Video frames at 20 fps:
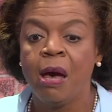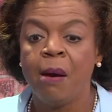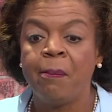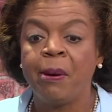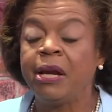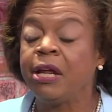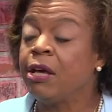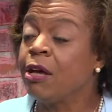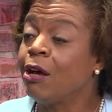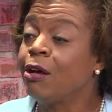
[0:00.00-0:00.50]

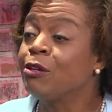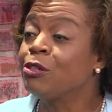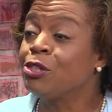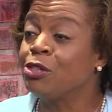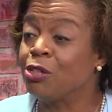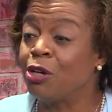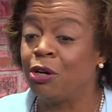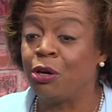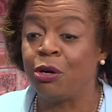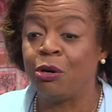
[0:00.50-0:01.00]
But he
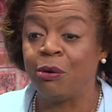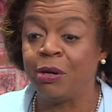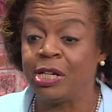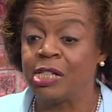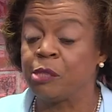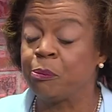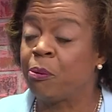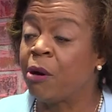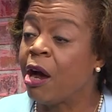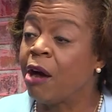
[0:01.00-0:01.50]
also
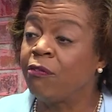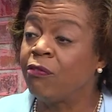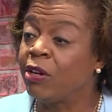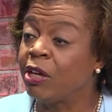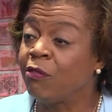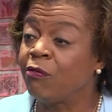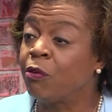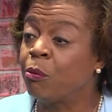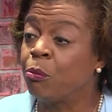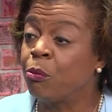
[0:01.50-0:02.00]
is
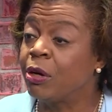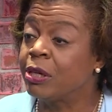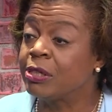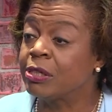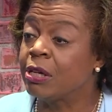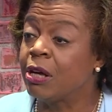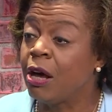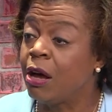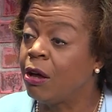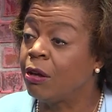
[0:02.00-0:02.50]
profiting from what's
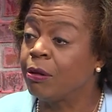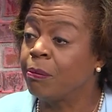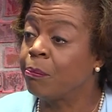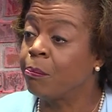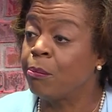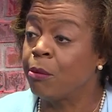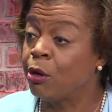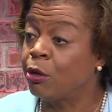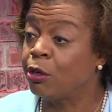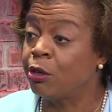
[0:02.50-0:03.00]
called
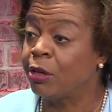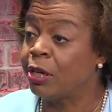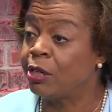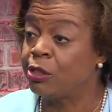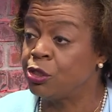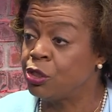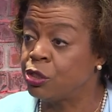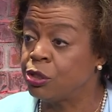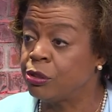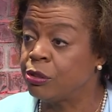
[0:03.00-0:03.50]
murder
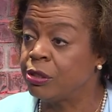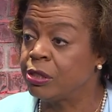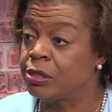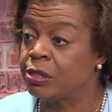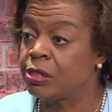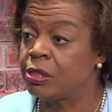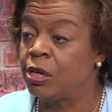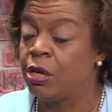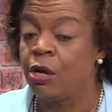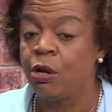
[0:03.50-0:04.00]

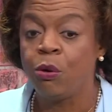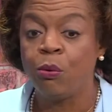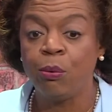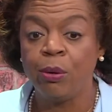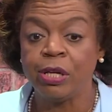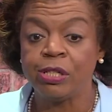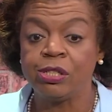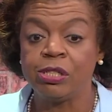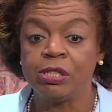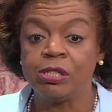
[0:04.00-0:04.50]
insurance,
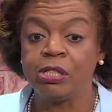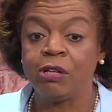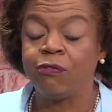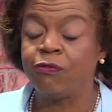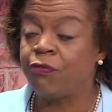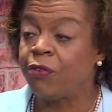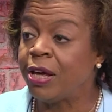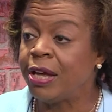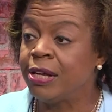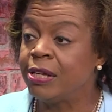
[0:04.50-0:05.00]
which
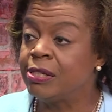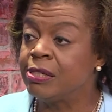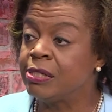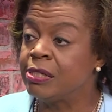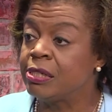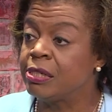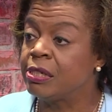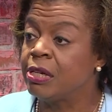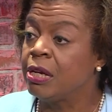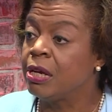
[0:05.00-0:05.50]

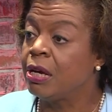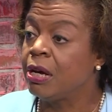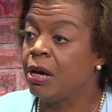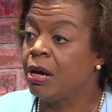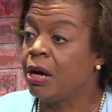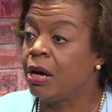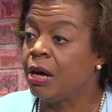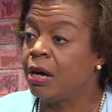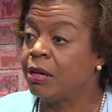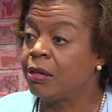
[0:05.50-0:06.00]
defends
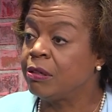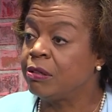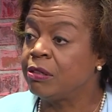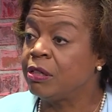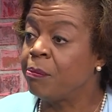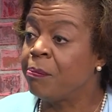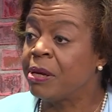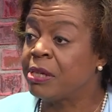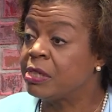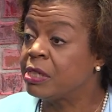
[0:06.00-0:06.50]
uh,
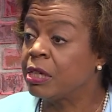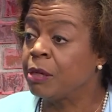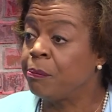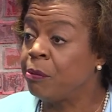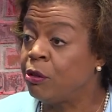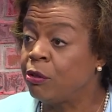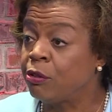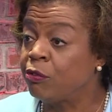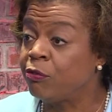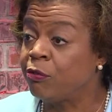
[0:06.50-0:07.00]
domestic
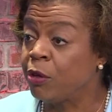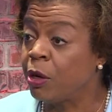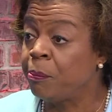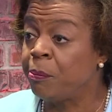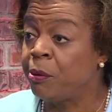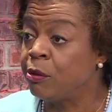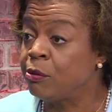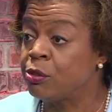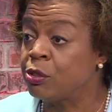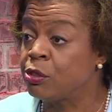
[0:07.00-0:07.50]
abu
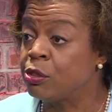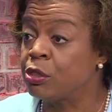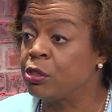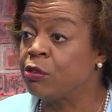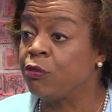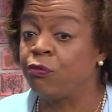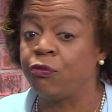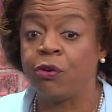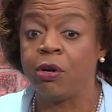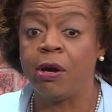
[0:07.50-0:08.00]
abusers
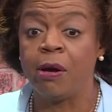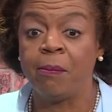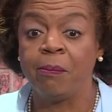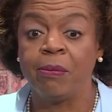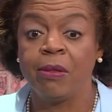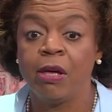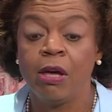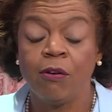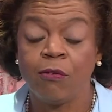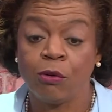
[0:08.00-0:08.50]

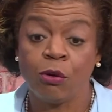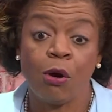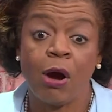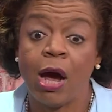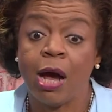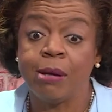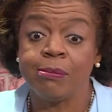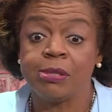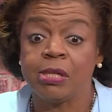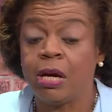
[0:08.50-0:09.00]
from
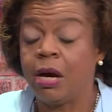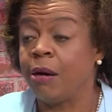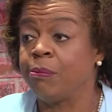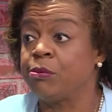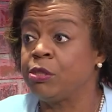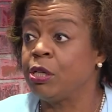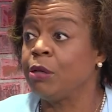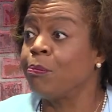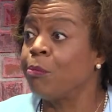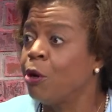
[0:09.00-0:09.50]
crimes
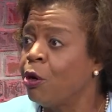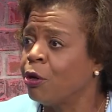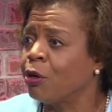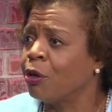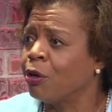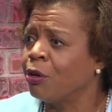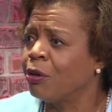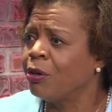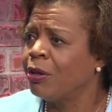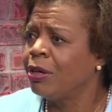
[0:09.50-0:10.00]
up to
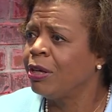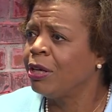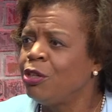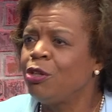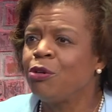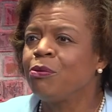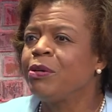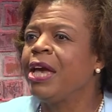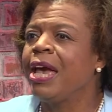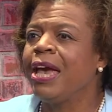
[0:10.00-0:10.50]
murder.
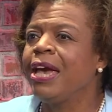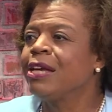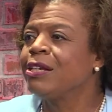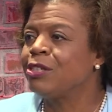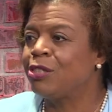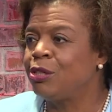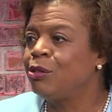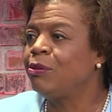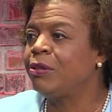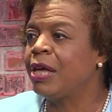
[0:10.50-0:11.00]
You
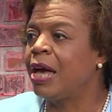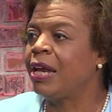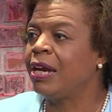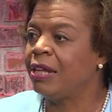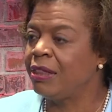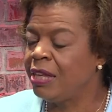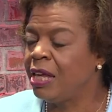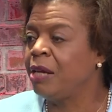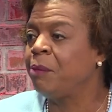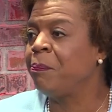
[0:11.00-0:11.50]
can't do that
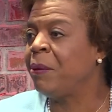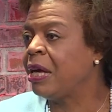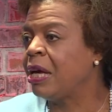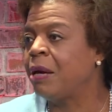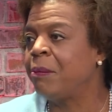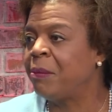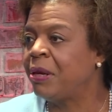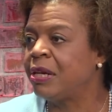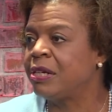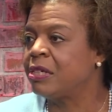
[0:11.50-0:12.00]
and then be
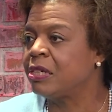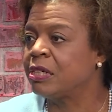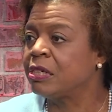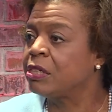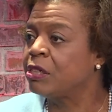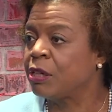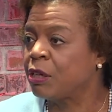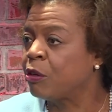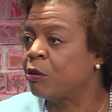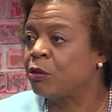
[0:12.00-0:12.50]
committed
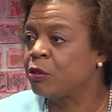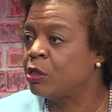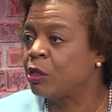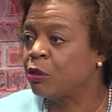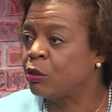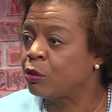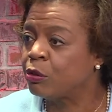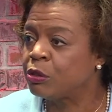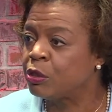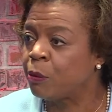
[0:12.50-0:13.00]
to, to,
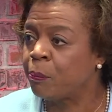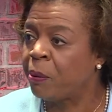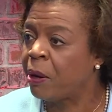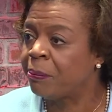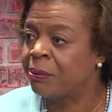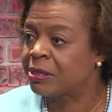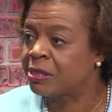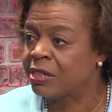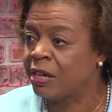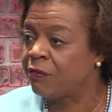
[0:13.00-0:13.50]
to
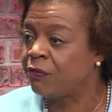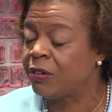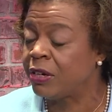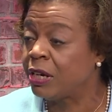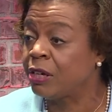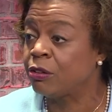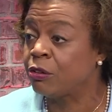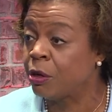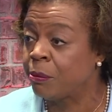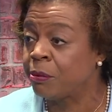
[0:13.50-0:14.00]
public safety
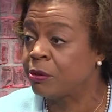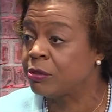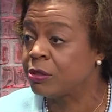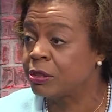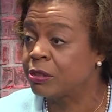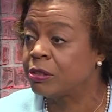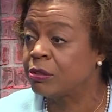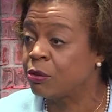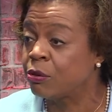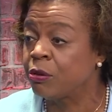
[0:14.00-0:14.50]
and criminals
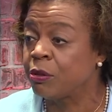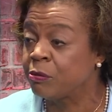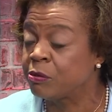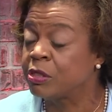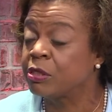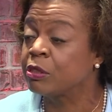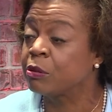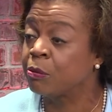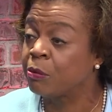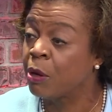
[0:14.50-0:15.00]

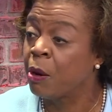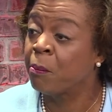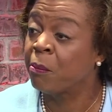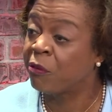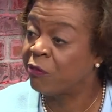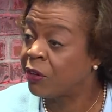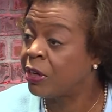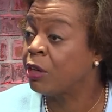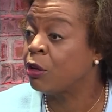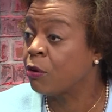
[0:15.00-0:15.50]

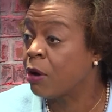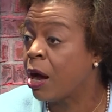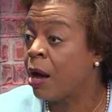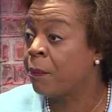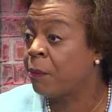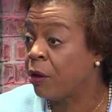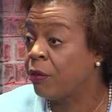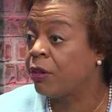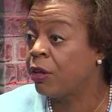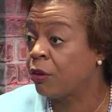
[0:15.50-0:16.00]
preventing
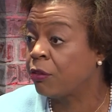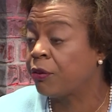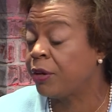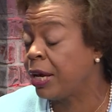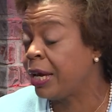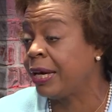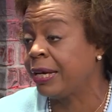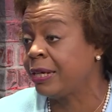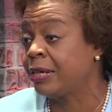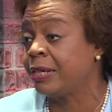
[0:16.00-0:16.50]
crime on the other
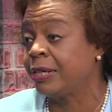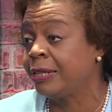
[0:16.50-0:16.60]
hand?